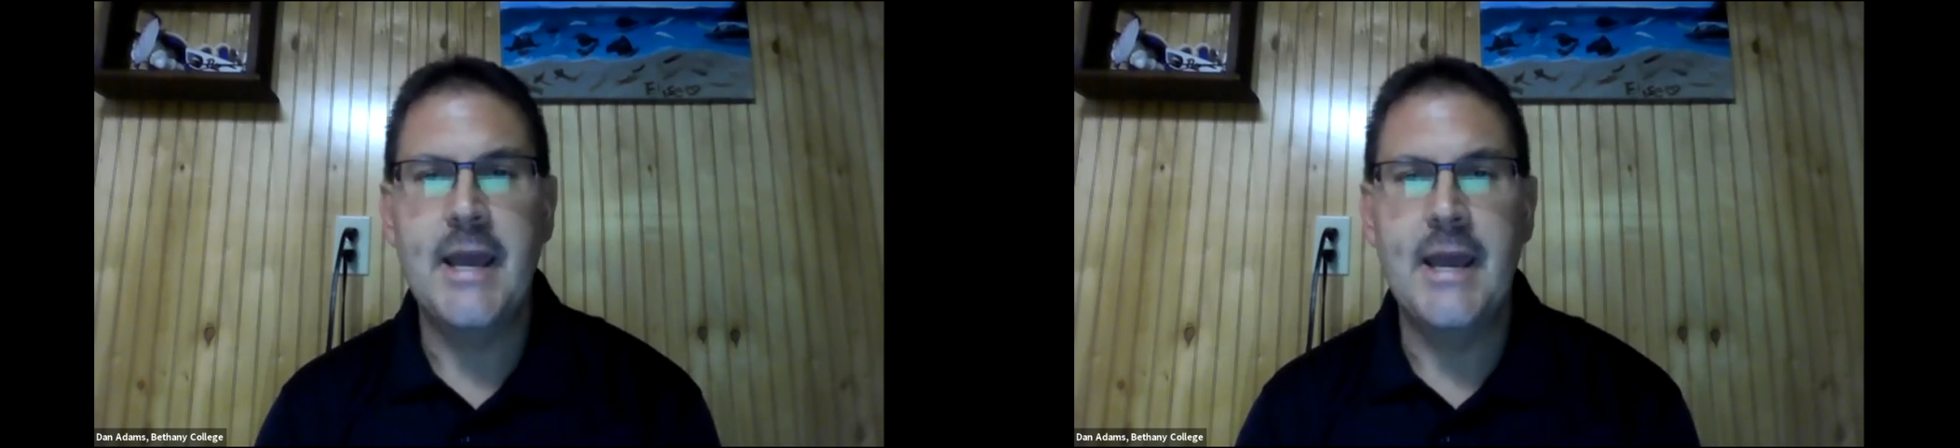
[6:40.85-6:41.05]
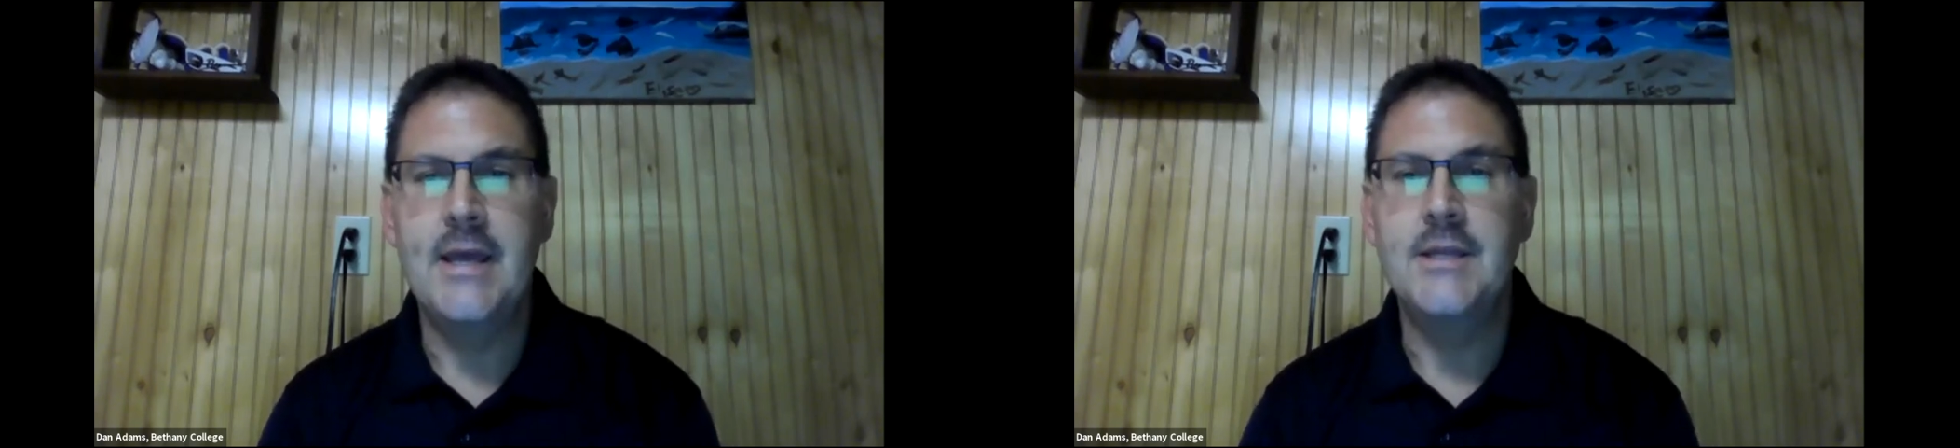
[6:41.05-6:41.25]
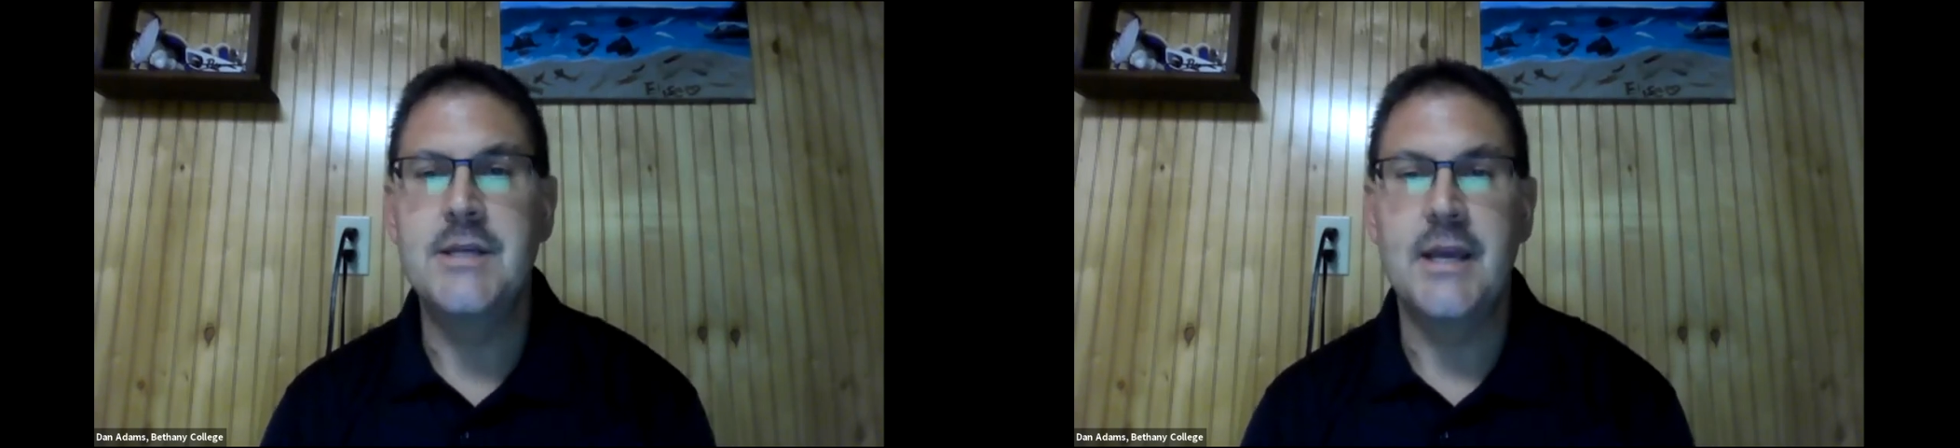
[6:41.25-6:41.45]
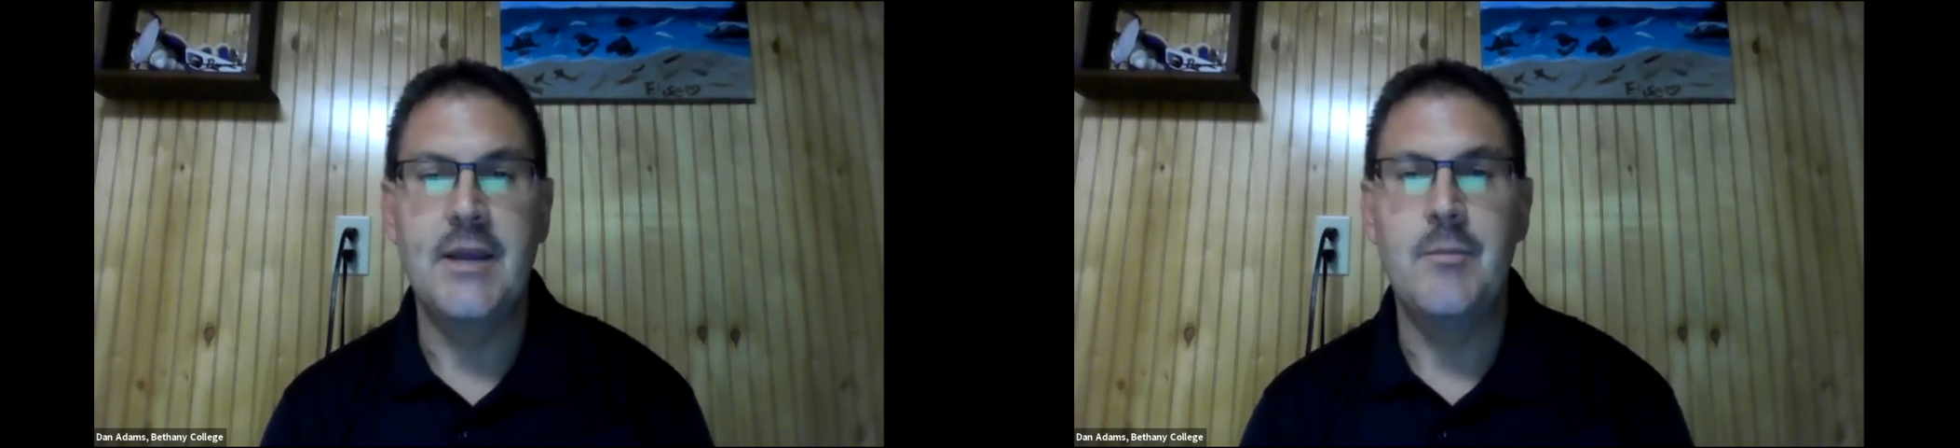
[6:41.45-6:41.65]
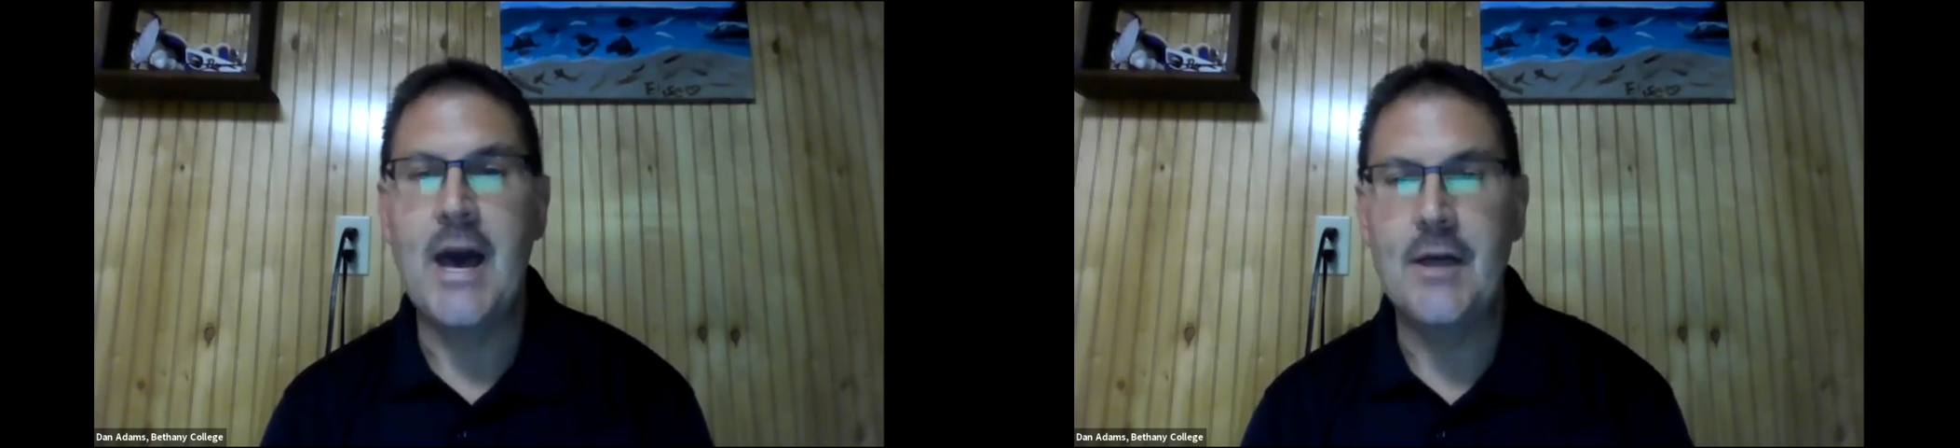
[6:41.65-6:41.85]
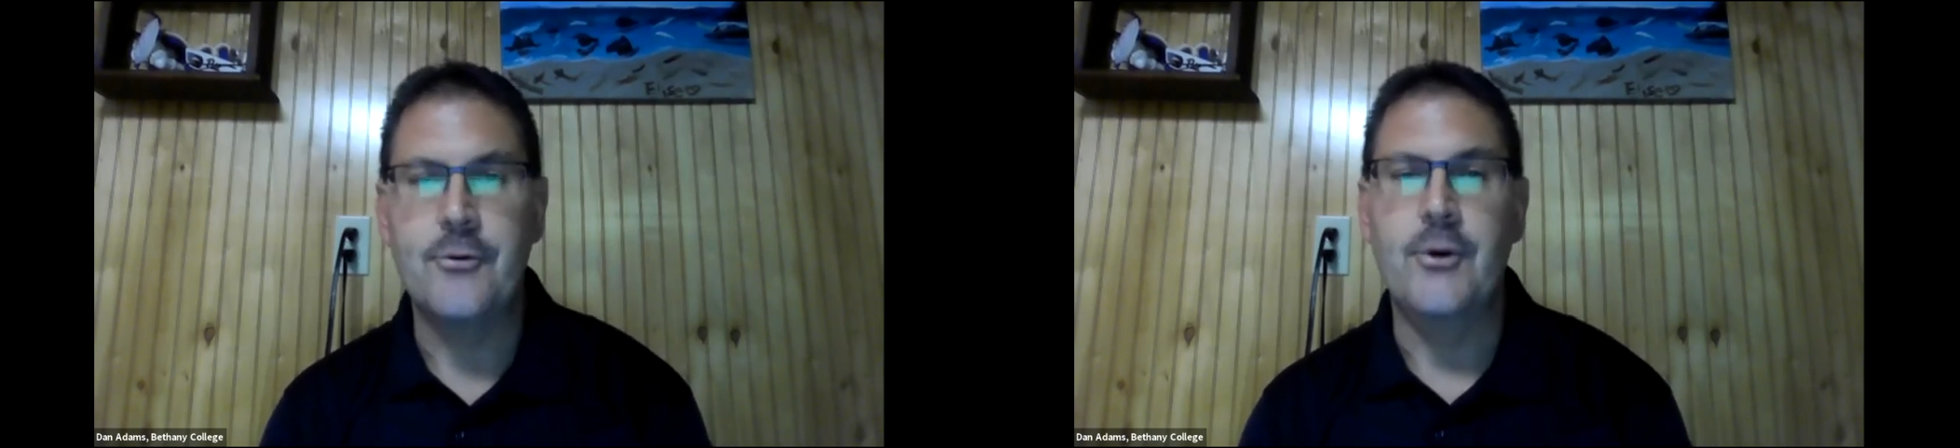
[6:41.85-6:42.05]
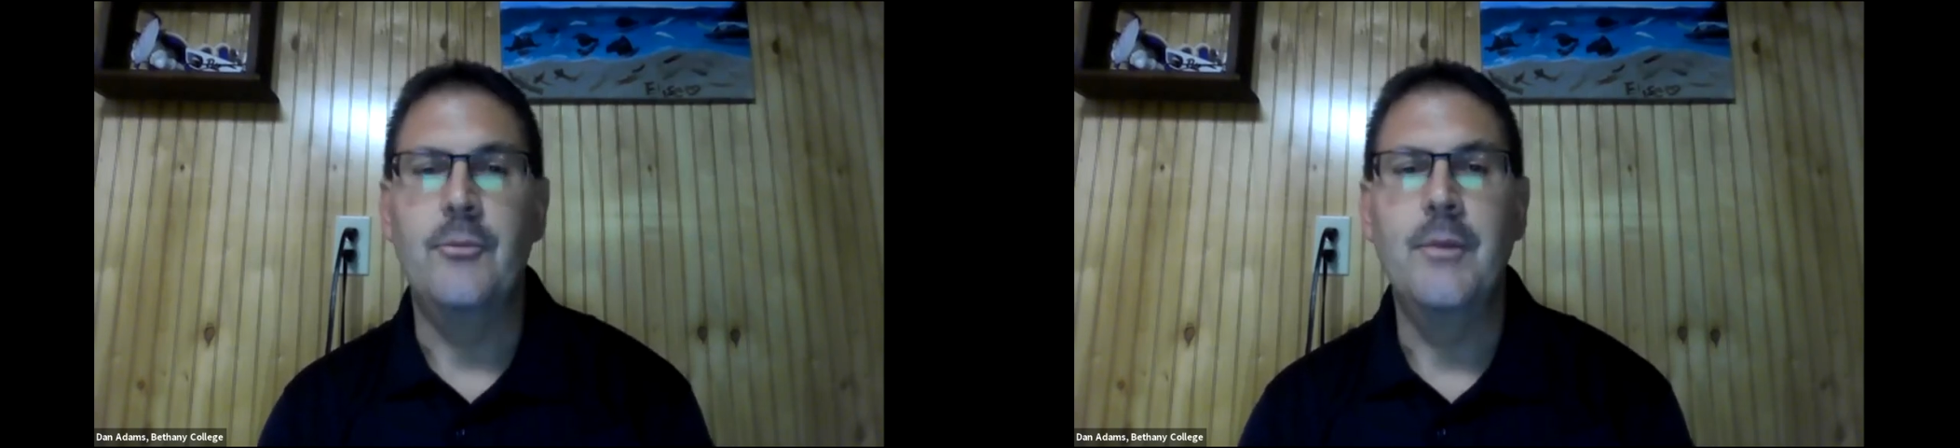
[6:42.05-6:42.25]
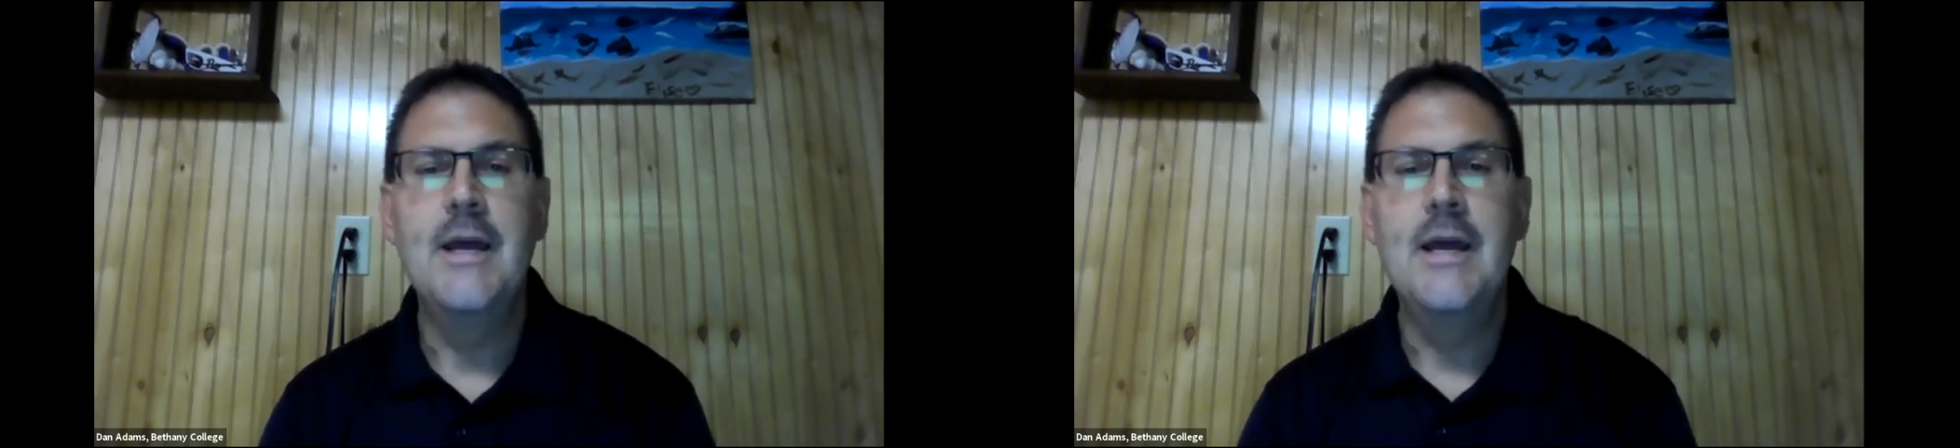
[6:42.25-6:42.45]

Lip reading: and a bathroom.